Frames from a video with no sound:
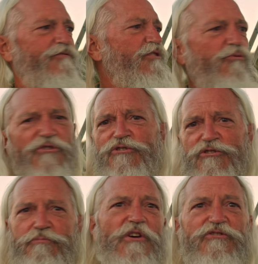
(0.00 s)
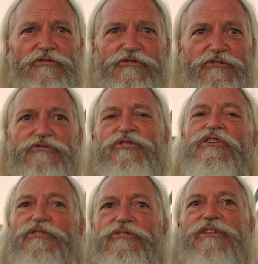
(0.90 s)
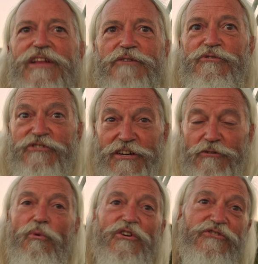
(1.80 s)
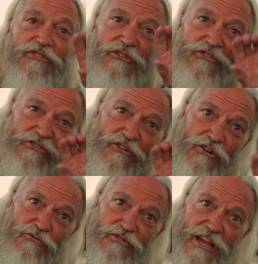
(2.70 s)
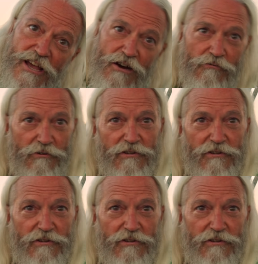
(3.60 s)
linguistic specialist to hear the language in it. Once it gets slowed down